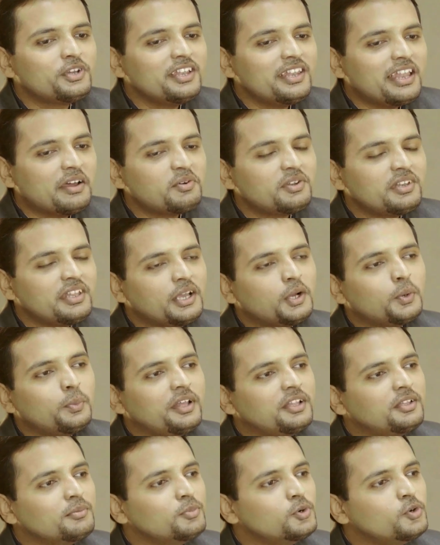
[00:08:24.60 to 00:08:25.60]
can never take
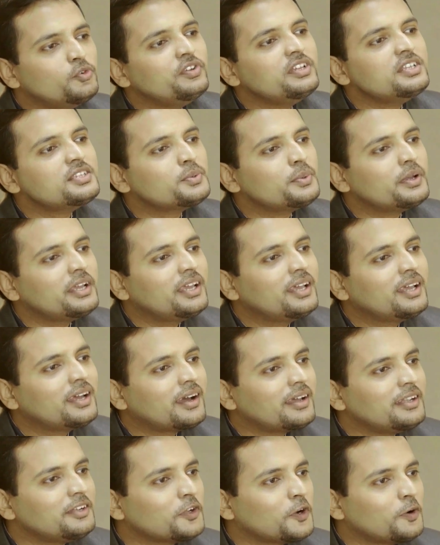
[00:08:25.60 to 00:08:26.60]
away the movies away
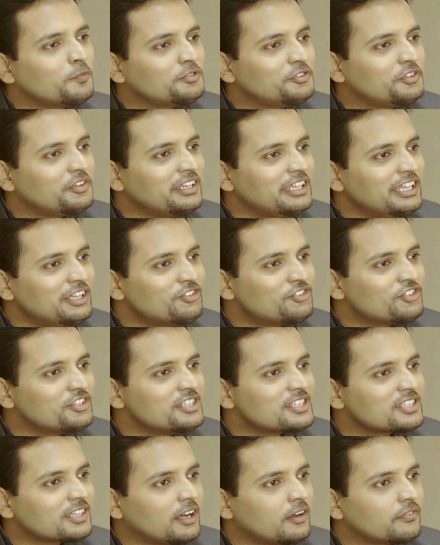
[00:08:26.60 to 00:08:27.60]
in terms of the reach
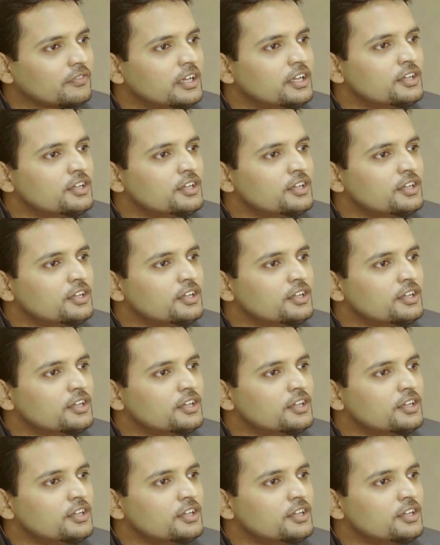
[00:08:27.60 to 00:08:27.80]
and stuff.